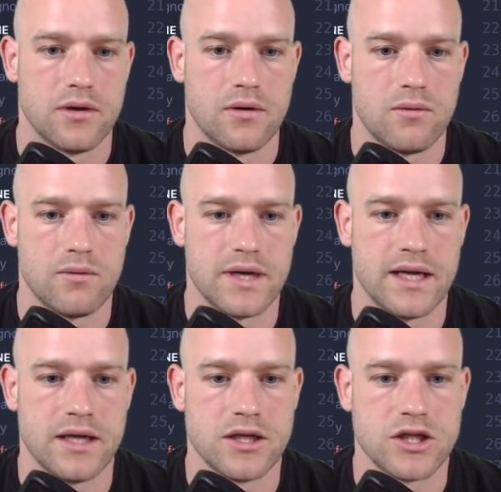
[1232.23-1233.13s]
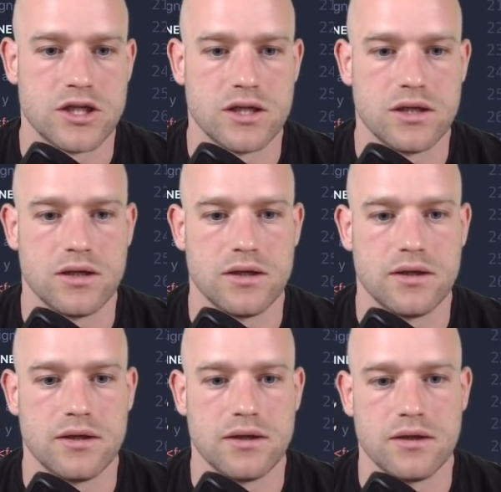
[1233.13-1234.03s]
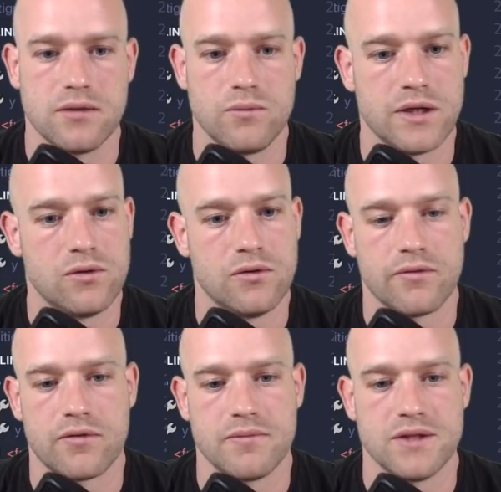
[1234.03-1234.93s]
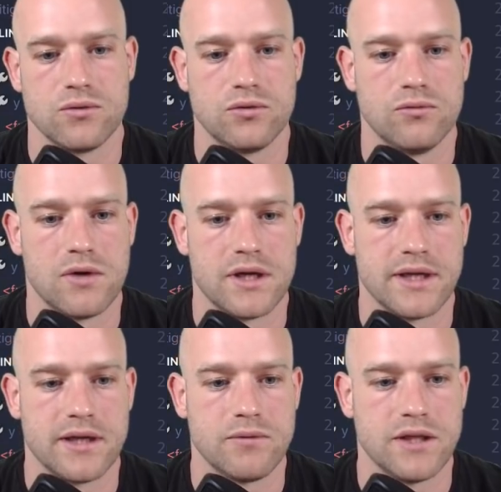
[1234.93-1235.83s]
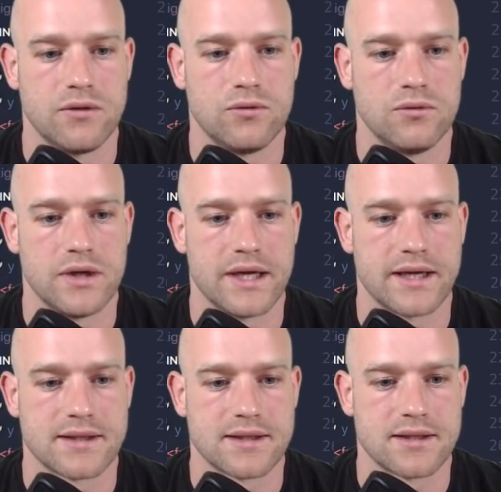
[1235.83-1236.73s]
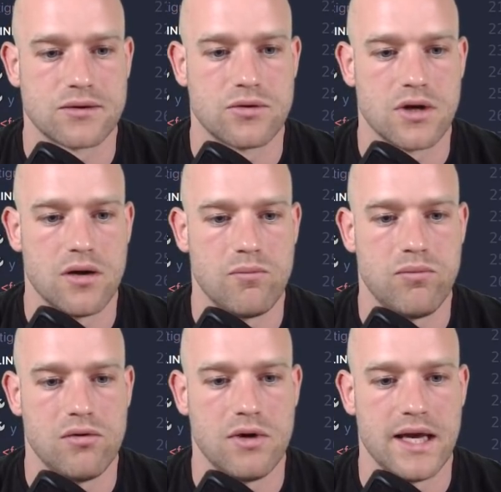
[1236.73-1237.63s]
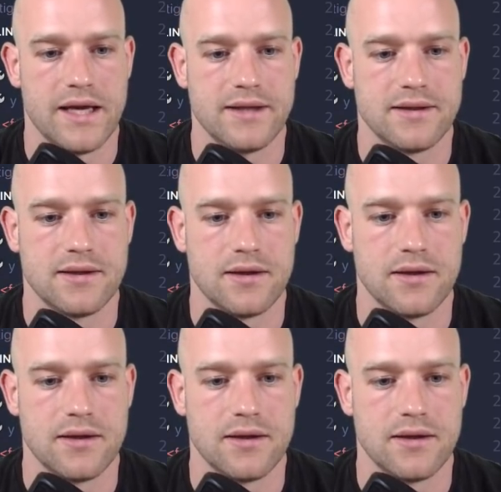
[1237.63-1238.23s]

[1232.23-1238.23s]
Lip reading: range. We go from 0 to 1 and we need to extrapolate